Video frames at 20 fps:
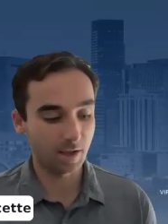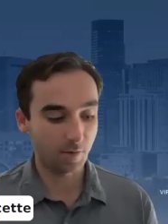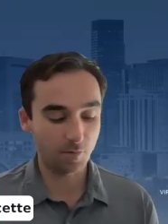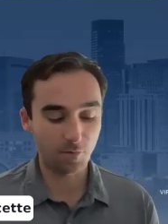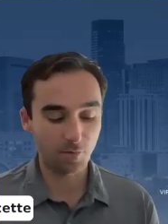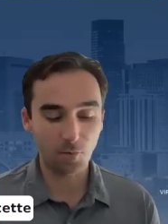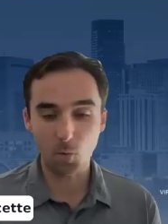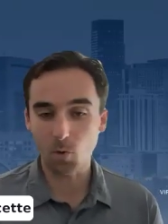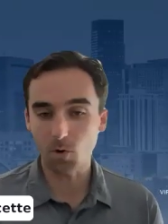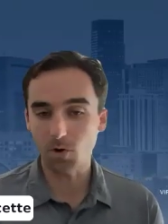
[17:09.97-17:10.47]

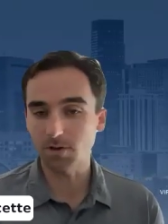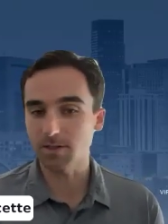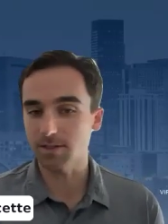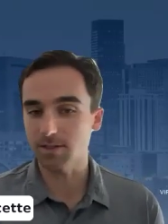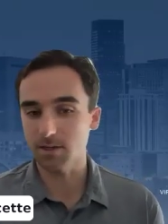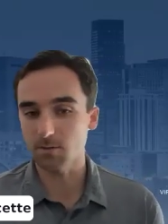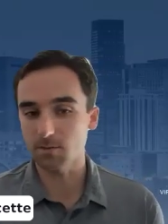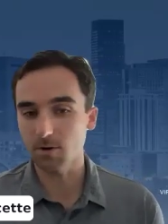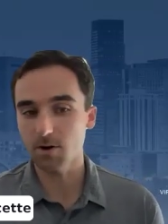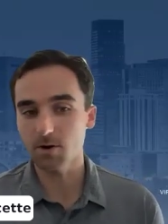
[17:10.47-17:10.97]

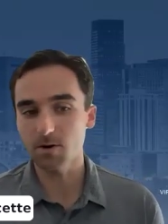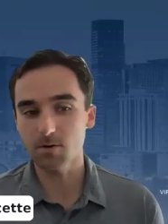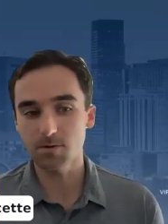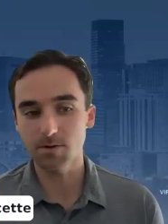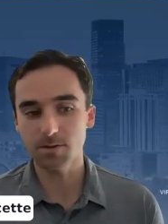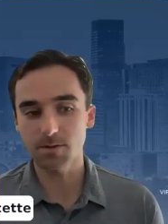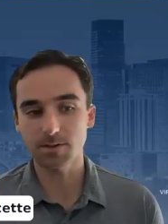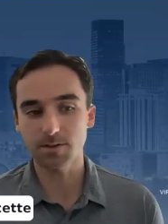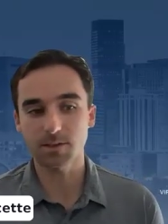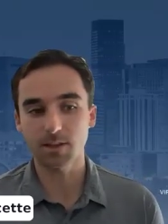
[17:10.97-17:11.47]

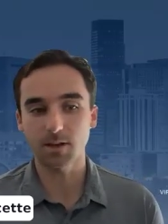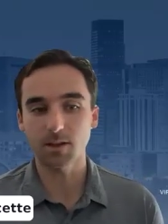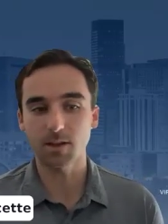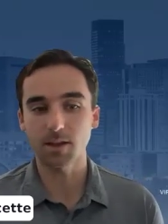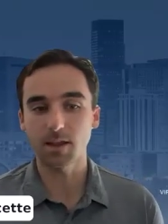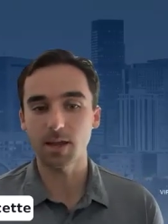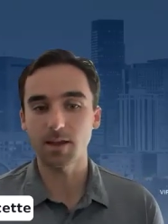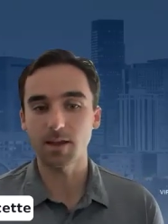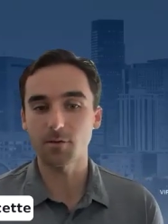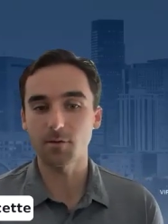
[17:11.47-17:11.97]
40 instead
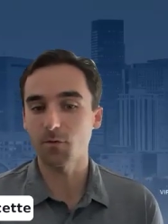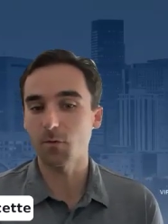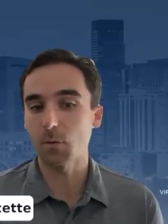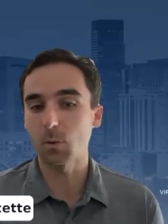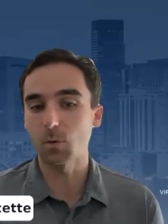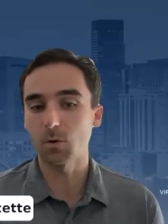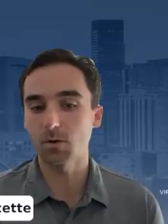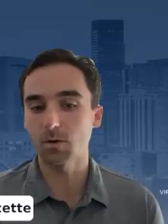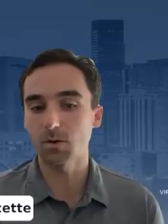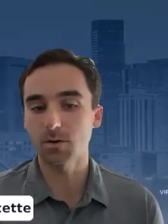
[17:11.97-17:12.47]
of that
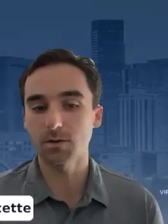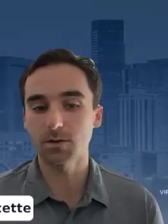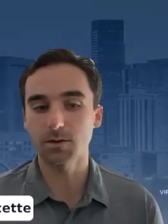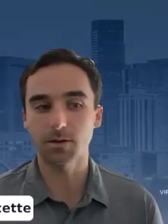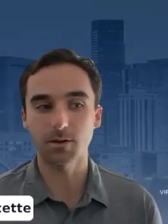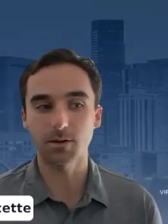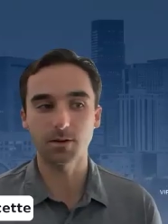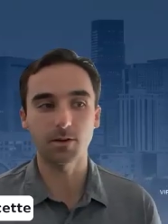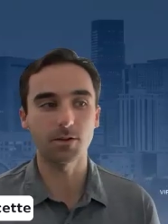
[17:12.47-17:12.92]
four,